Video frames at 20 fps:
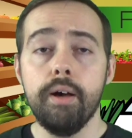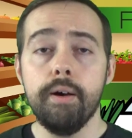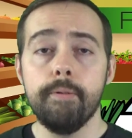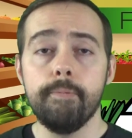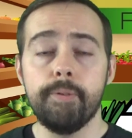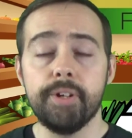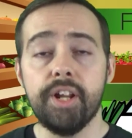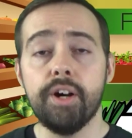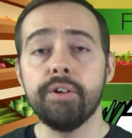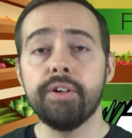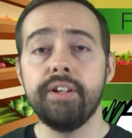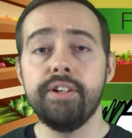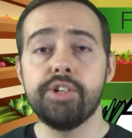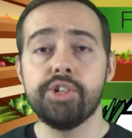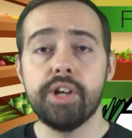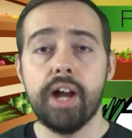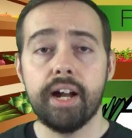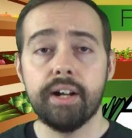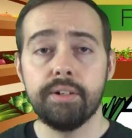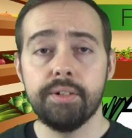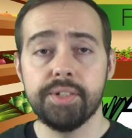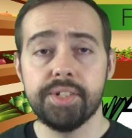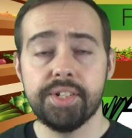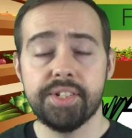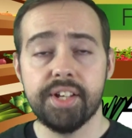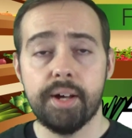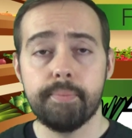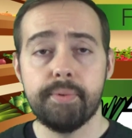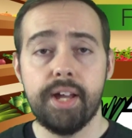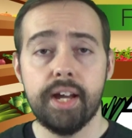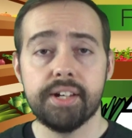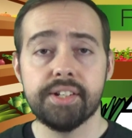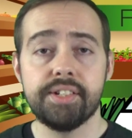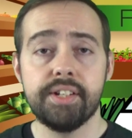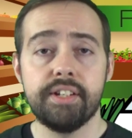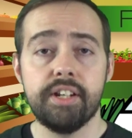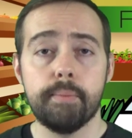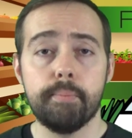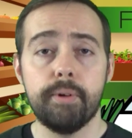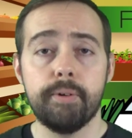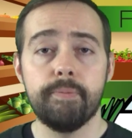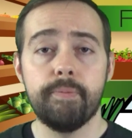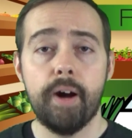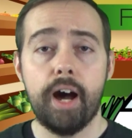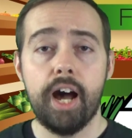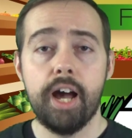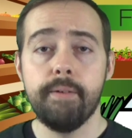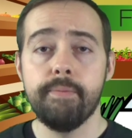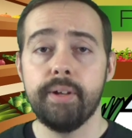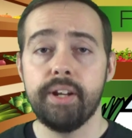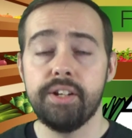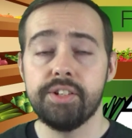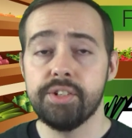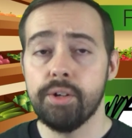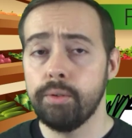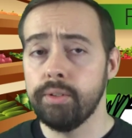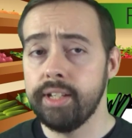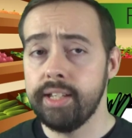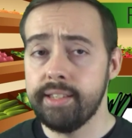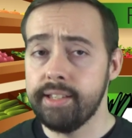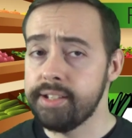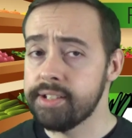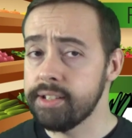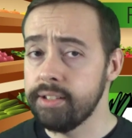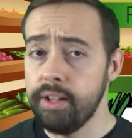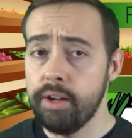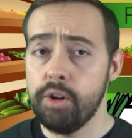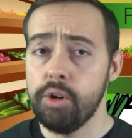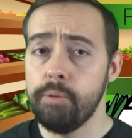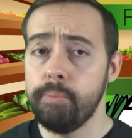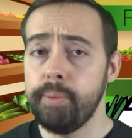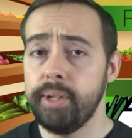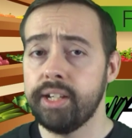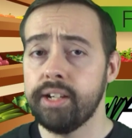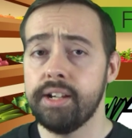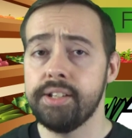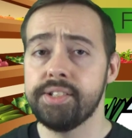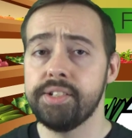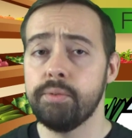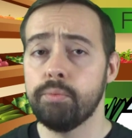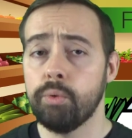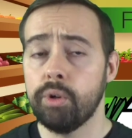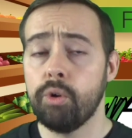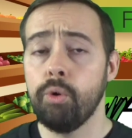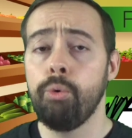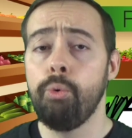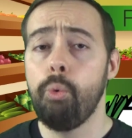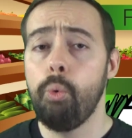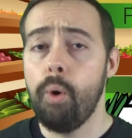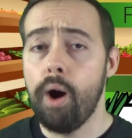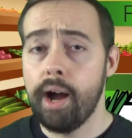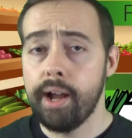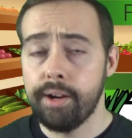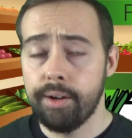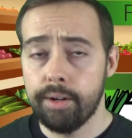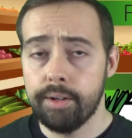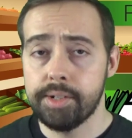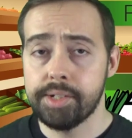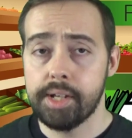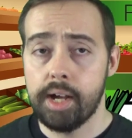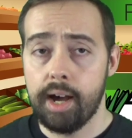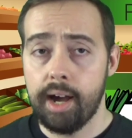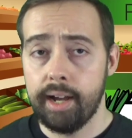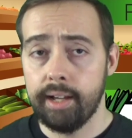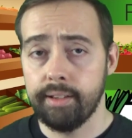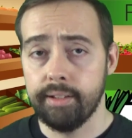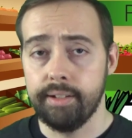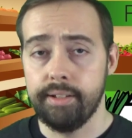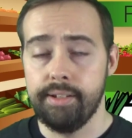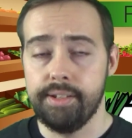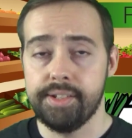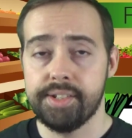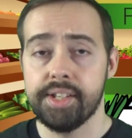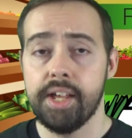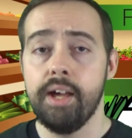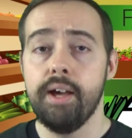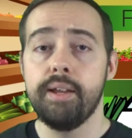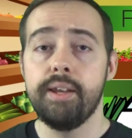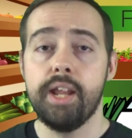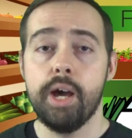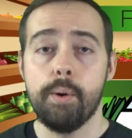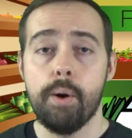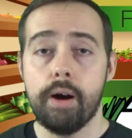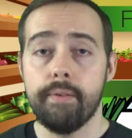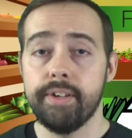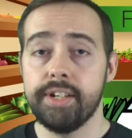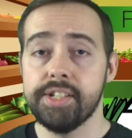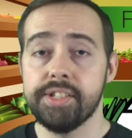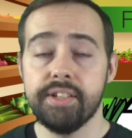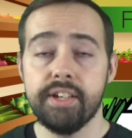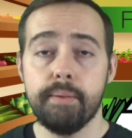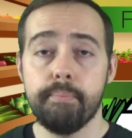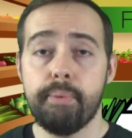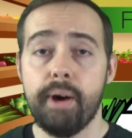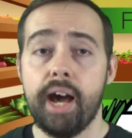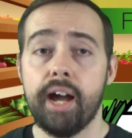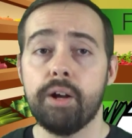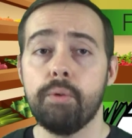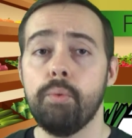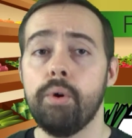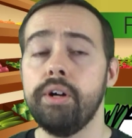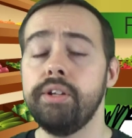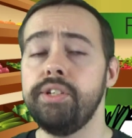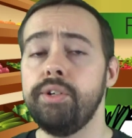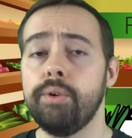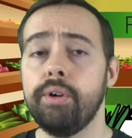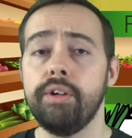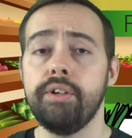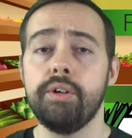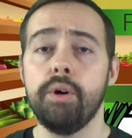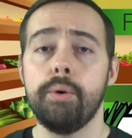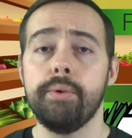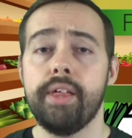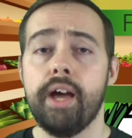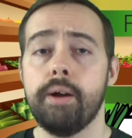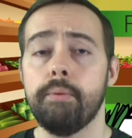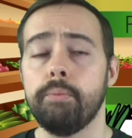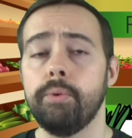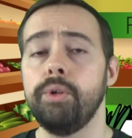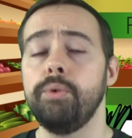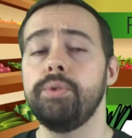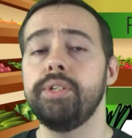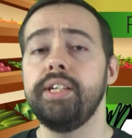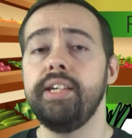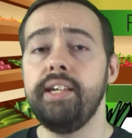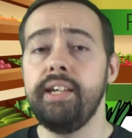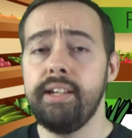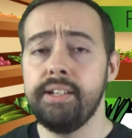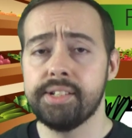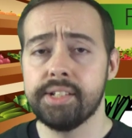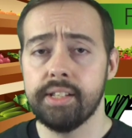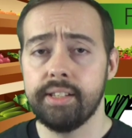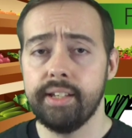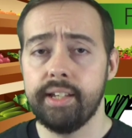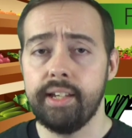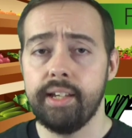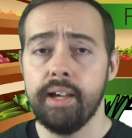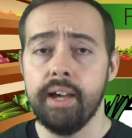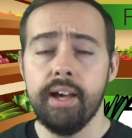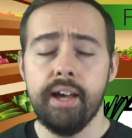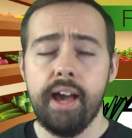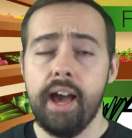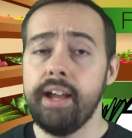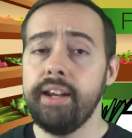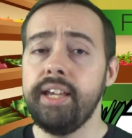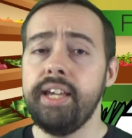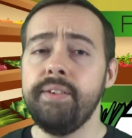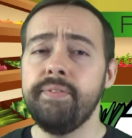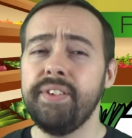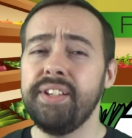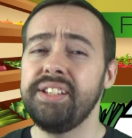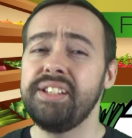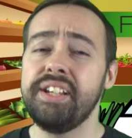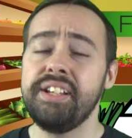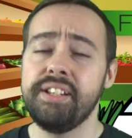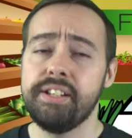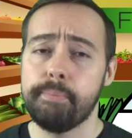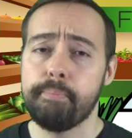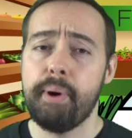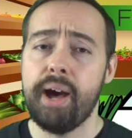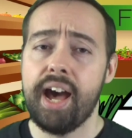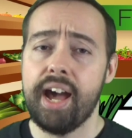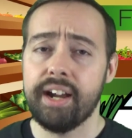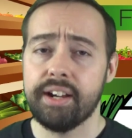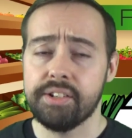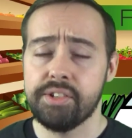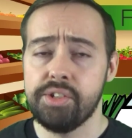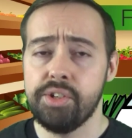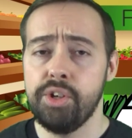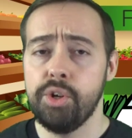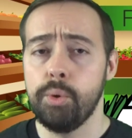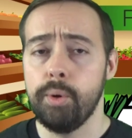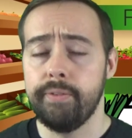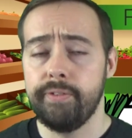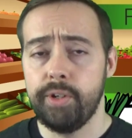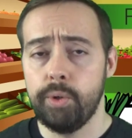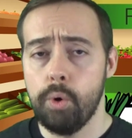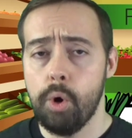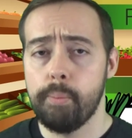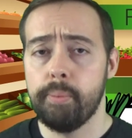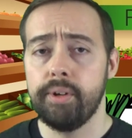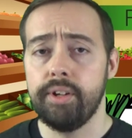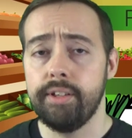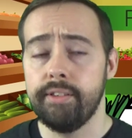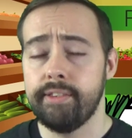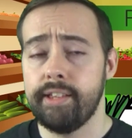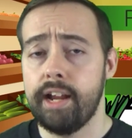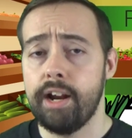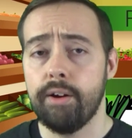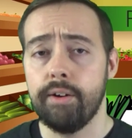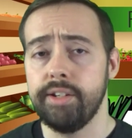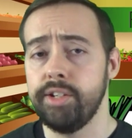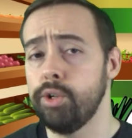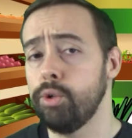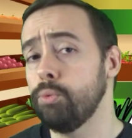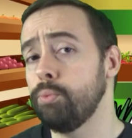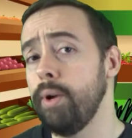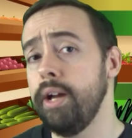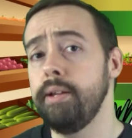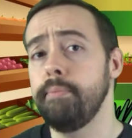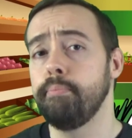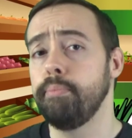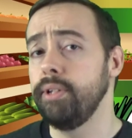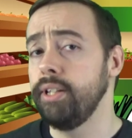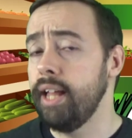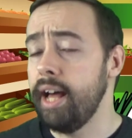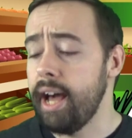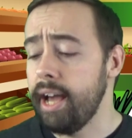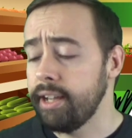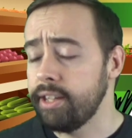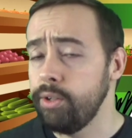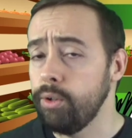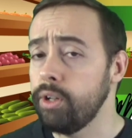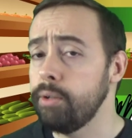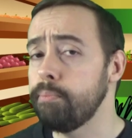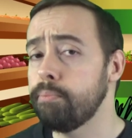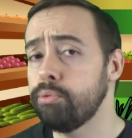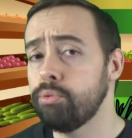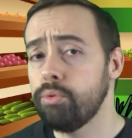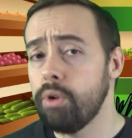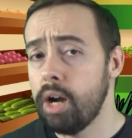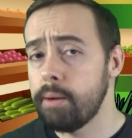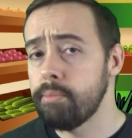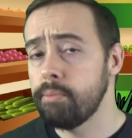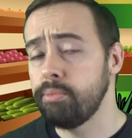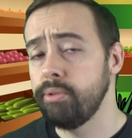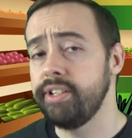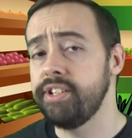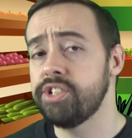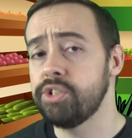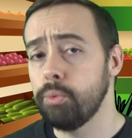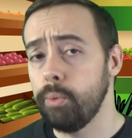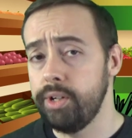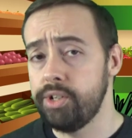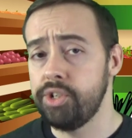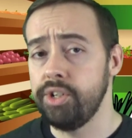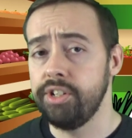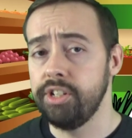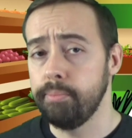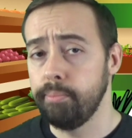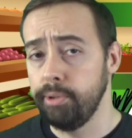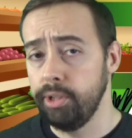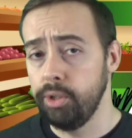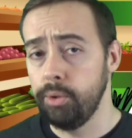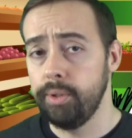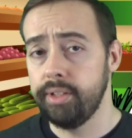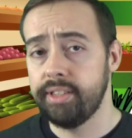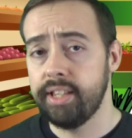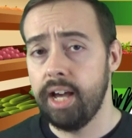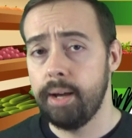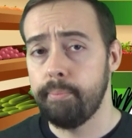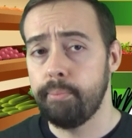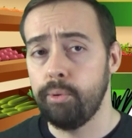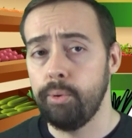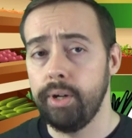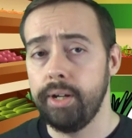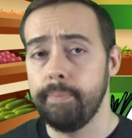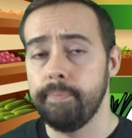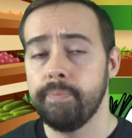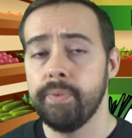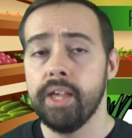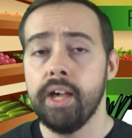Vedalken Shackles is up next at number 5, and it's only this low because it requires islands. Now obviously in pack 1 you can go that route easily, and even into pack 2 if you open it there and you're red-black, you can probably switch into blue at that point.